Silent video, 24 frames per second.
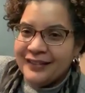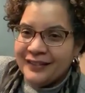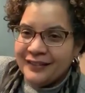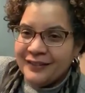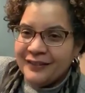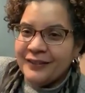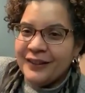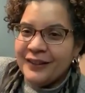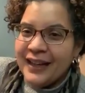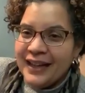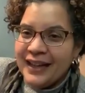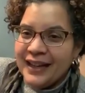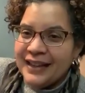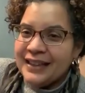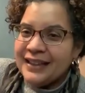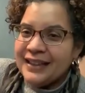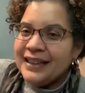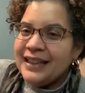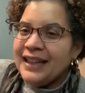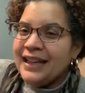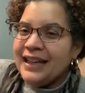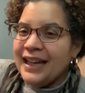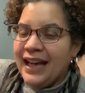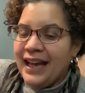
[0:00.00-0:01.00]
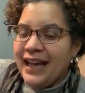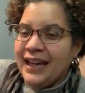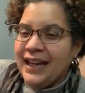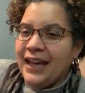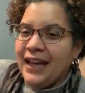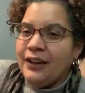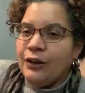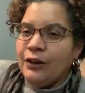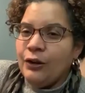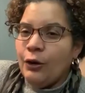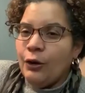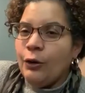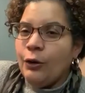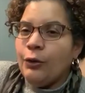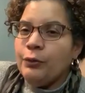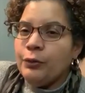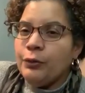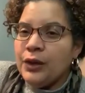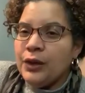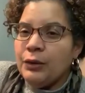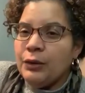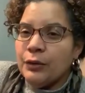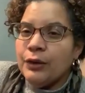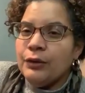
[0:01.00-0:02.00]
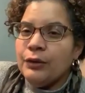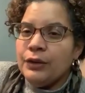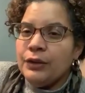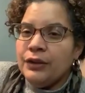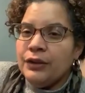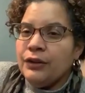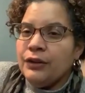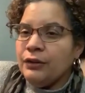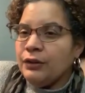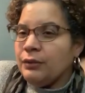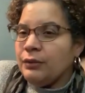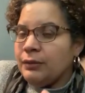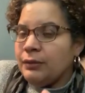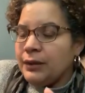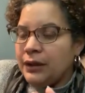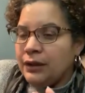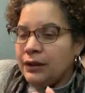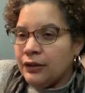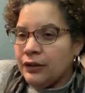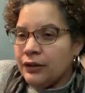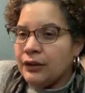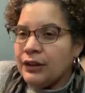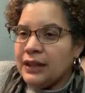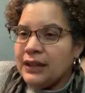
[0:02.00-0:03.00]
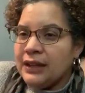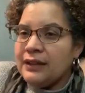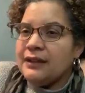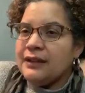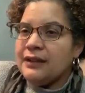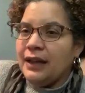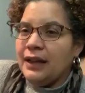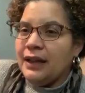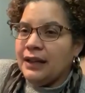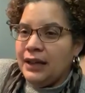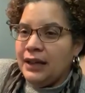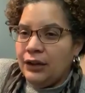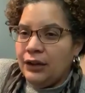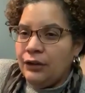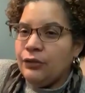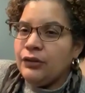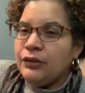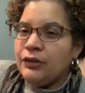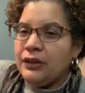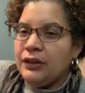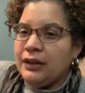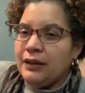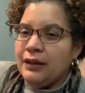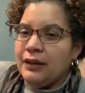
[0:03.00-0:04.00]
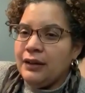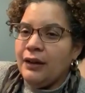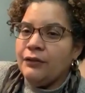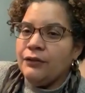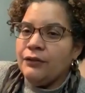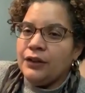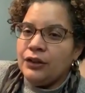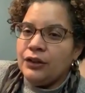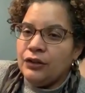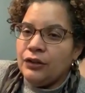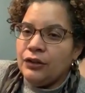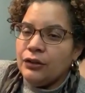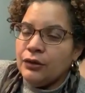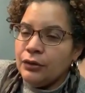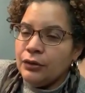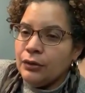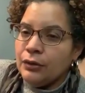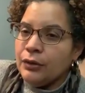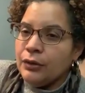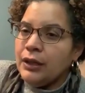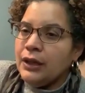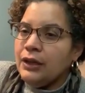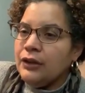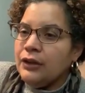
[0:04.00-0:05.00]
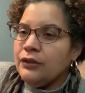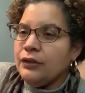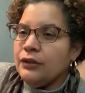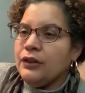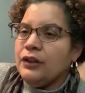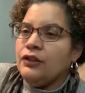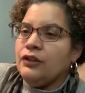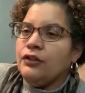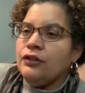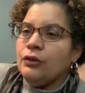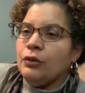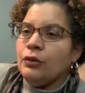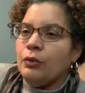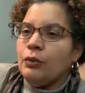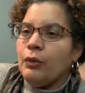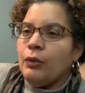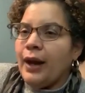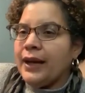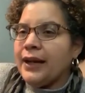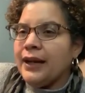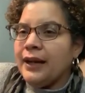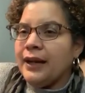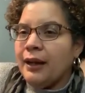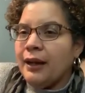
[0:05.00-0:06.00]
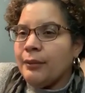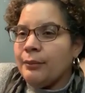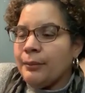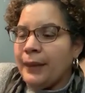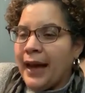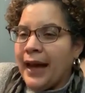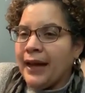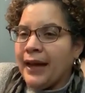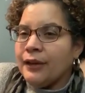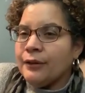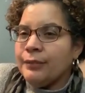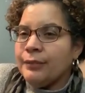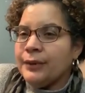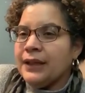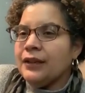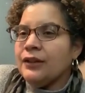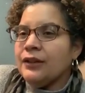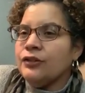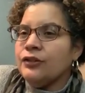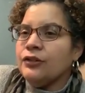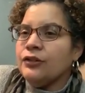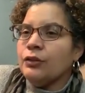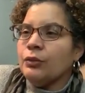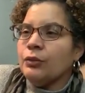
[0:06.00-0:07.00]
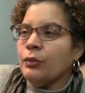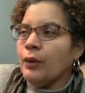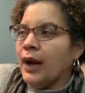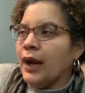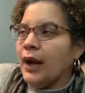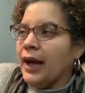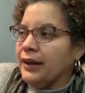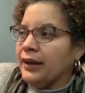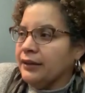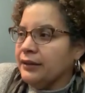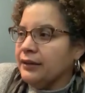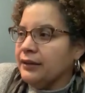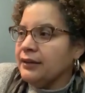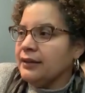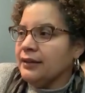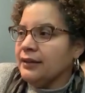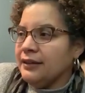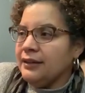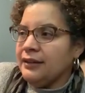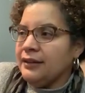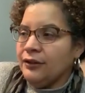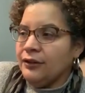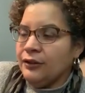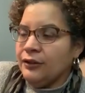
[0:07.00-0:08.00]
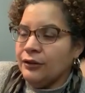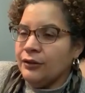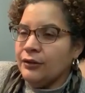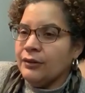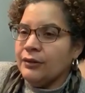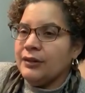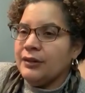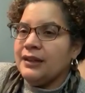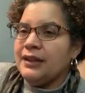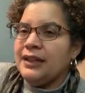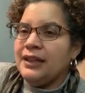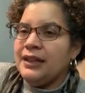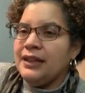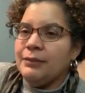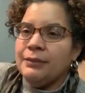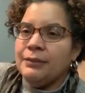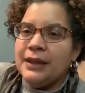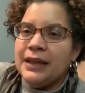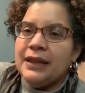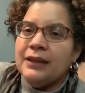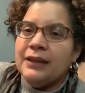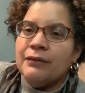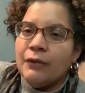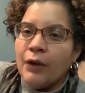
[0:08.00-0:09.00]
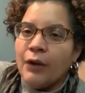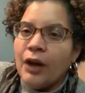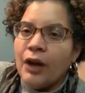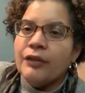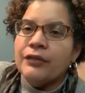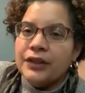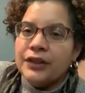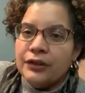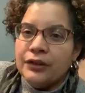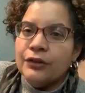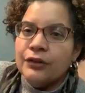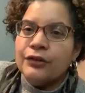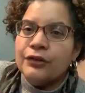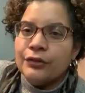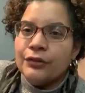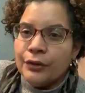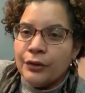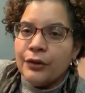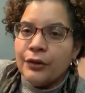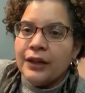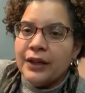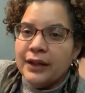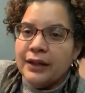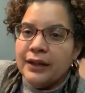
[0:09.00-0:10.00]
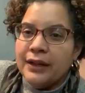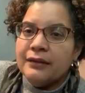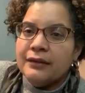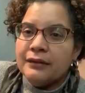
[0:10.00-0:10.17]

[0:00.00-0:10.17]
Okay, and I can hopefully work with you and be curious and interested enough in you so that you'll want to come back because you'll want to keep me involved in your story.